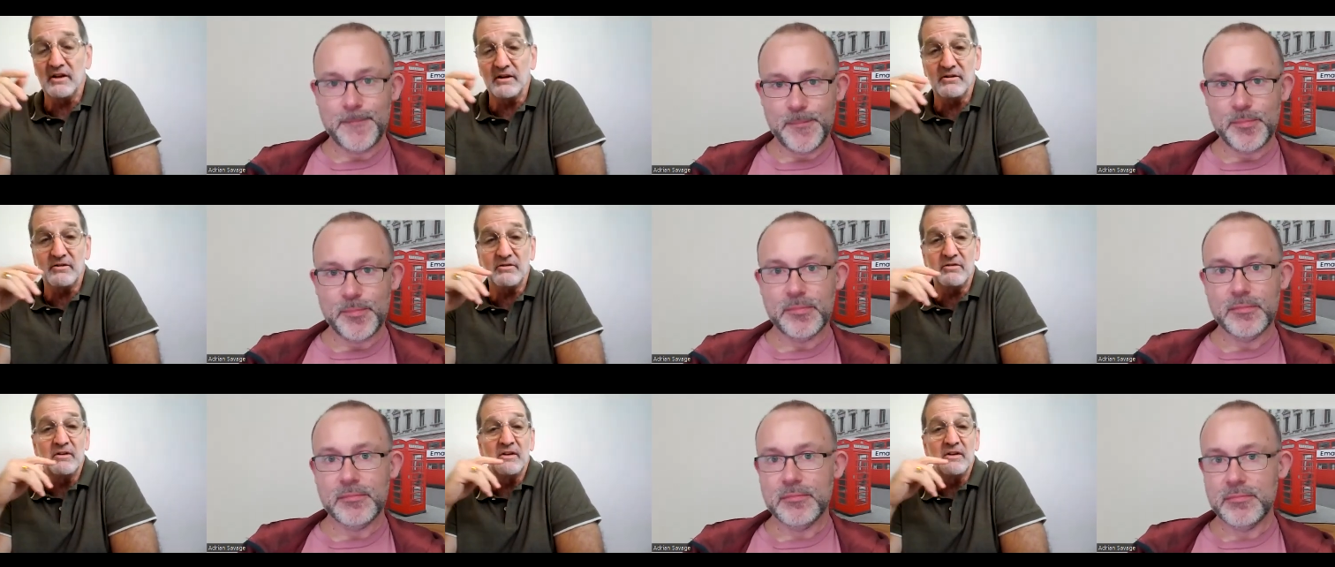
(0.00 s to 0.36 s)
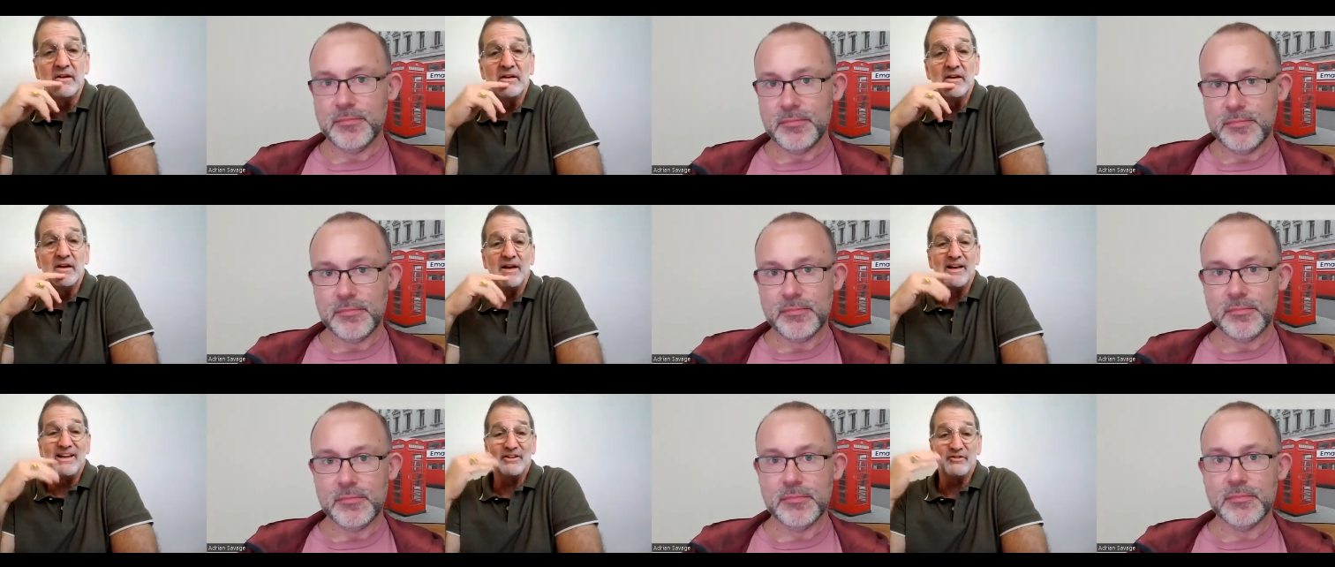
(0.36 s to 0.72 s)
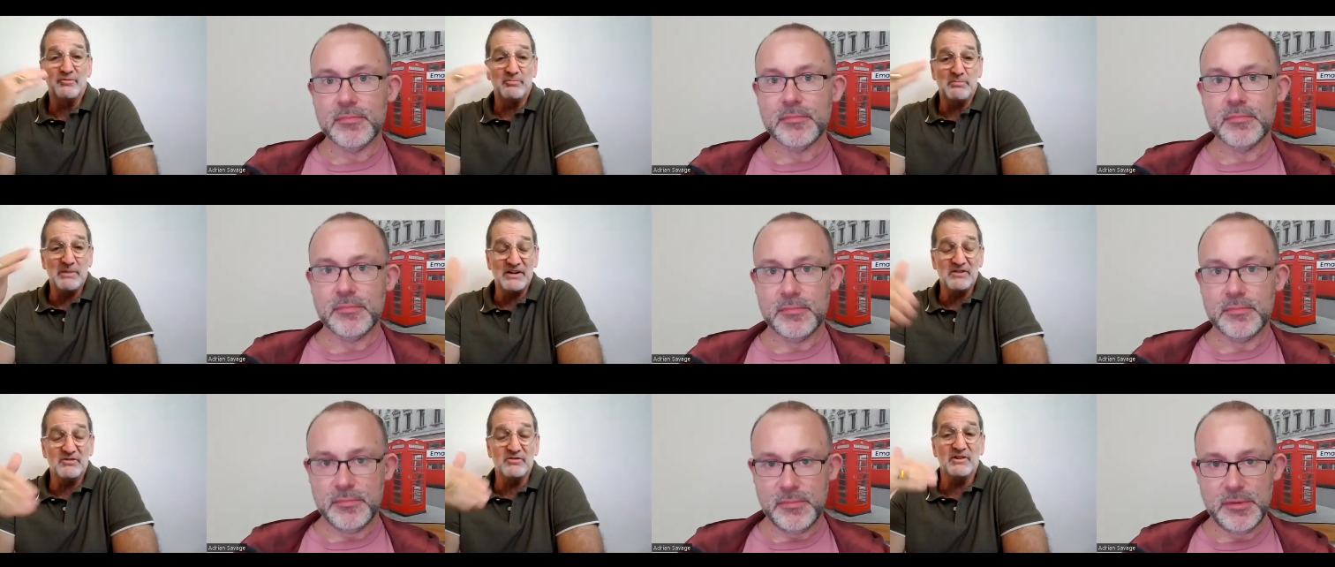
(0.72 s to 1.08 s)
Speaker 1: things,
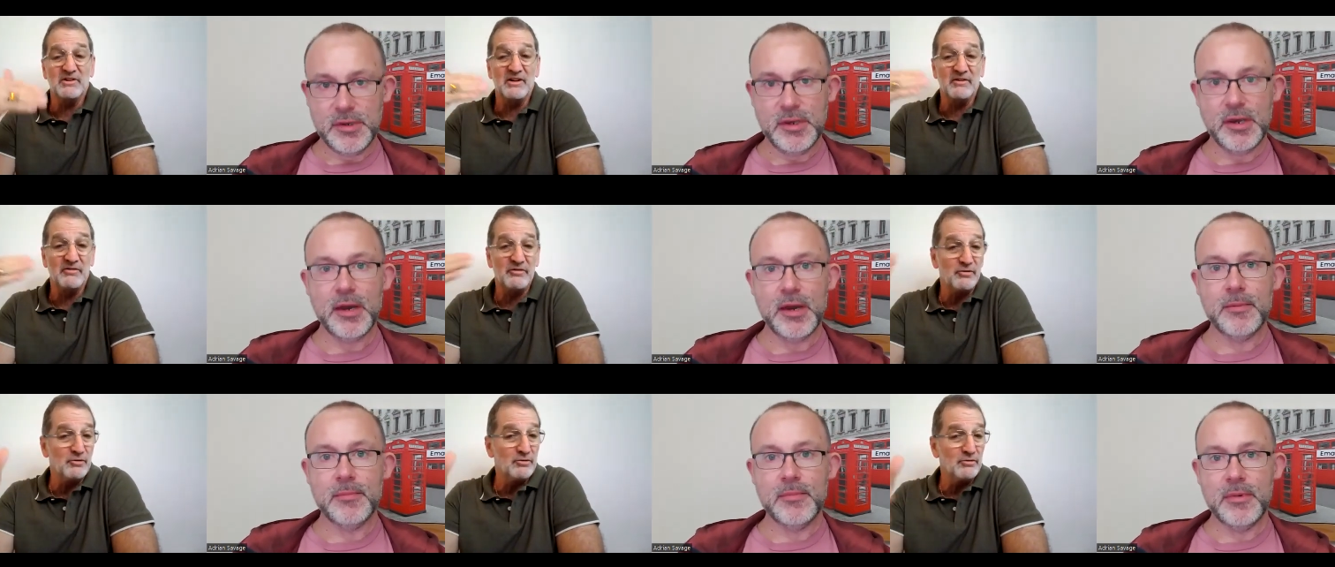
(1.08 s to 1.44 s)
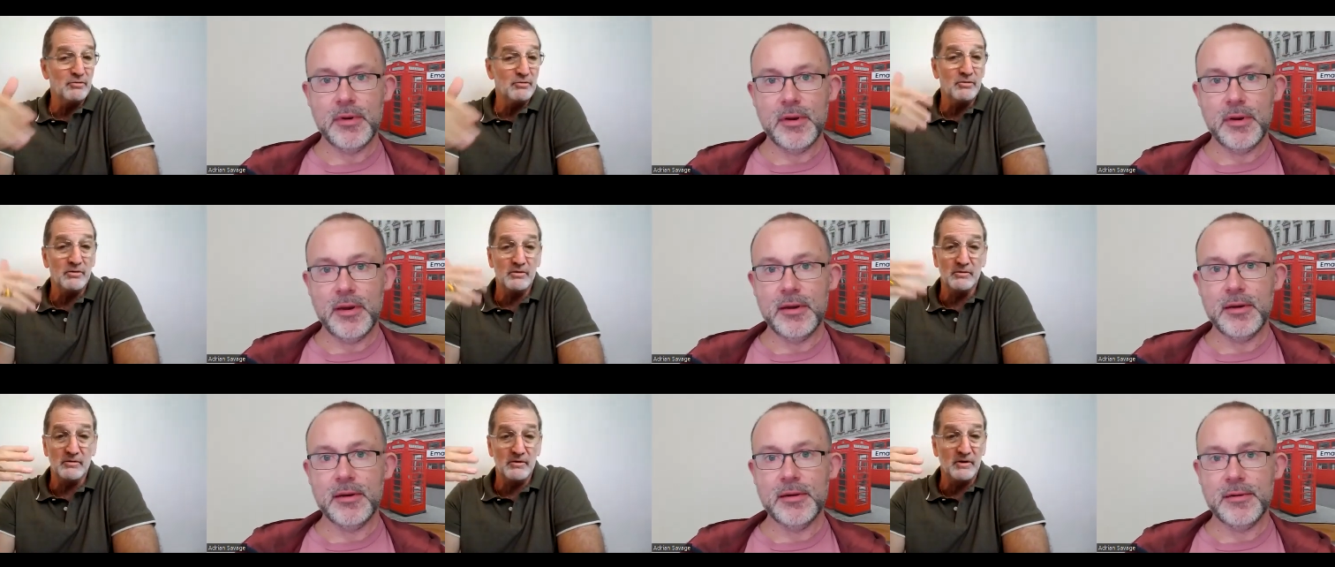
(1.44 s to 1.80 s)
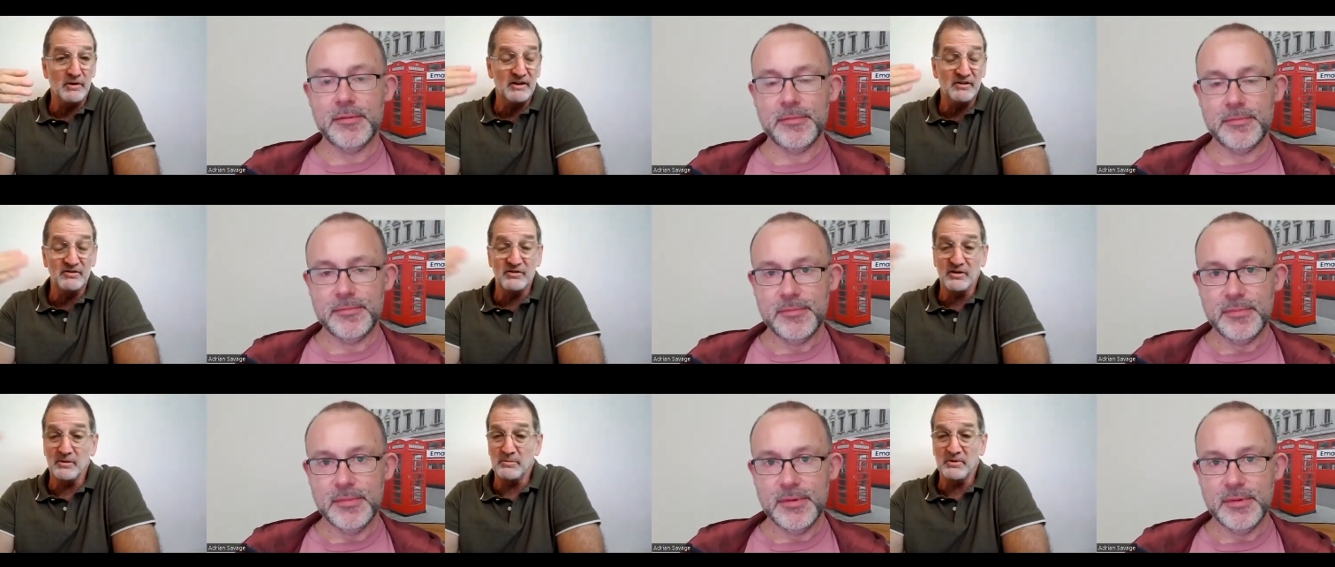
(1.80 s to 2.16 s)
especially if you
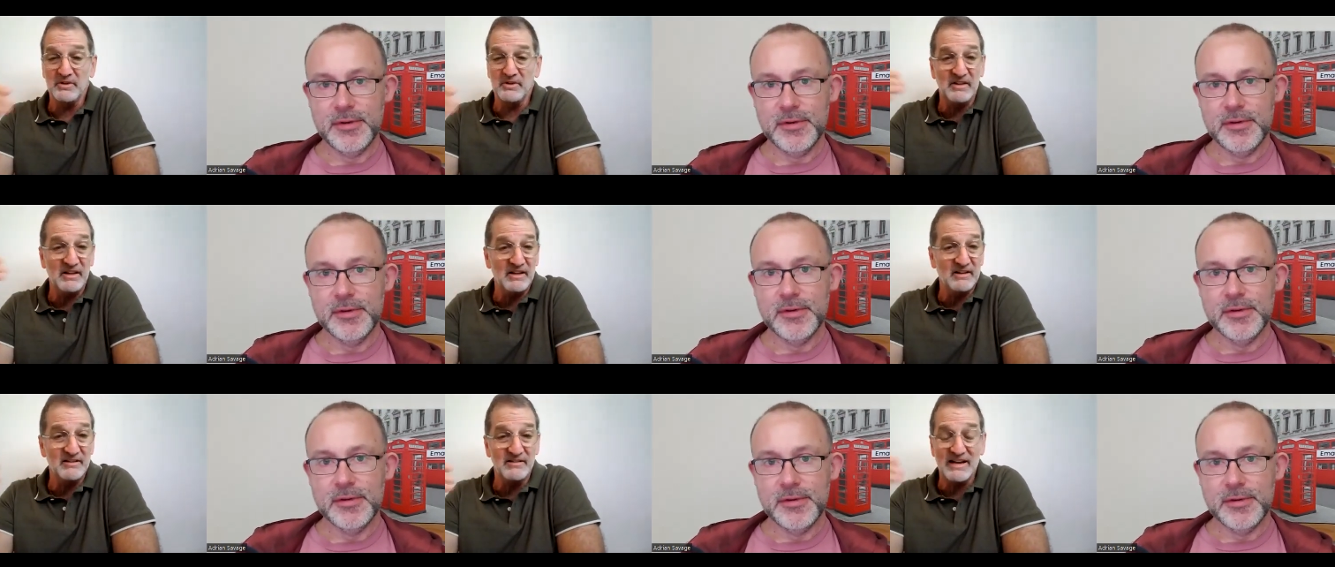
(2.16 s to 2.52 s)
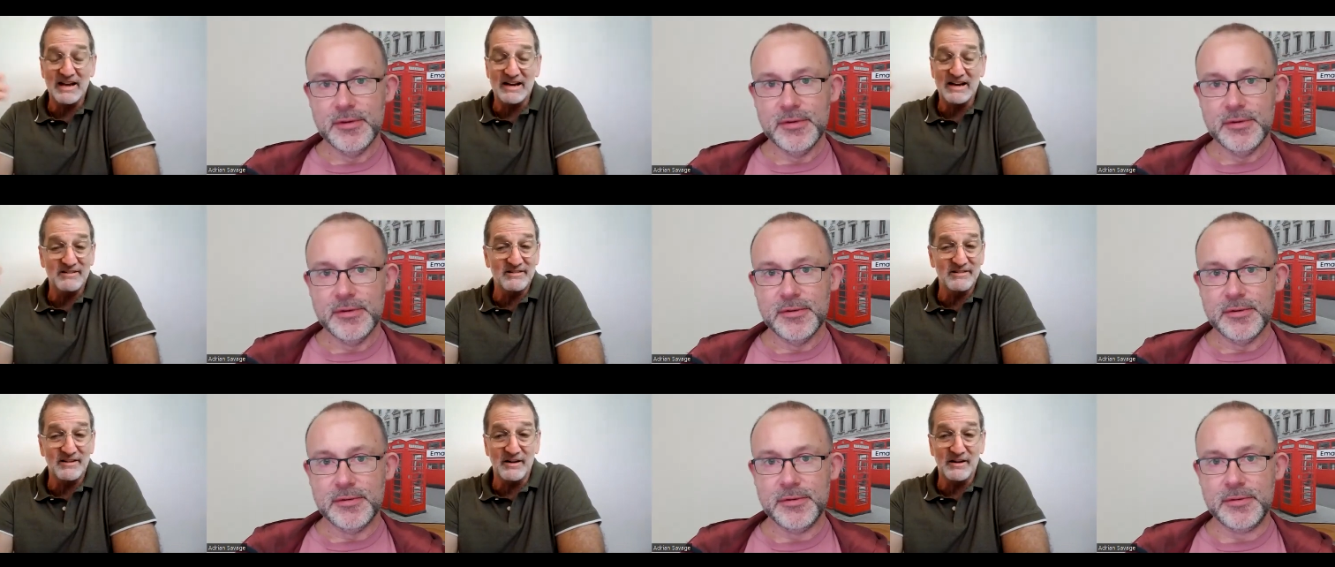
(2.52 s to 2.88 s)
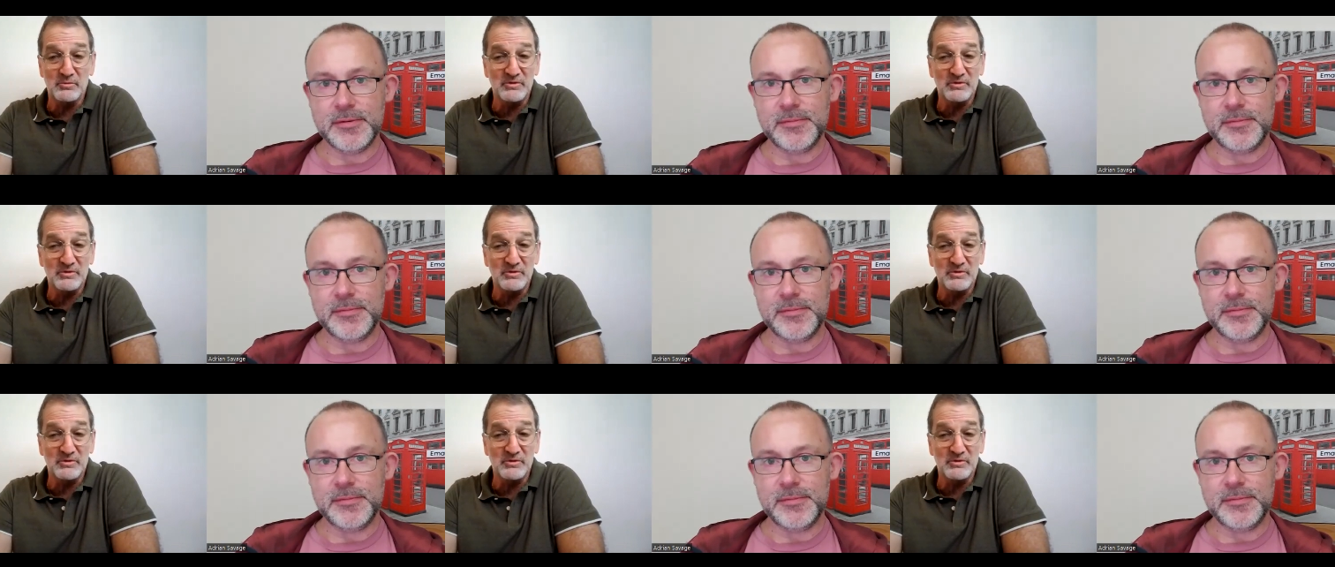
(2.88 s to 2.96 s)
exhibit the exact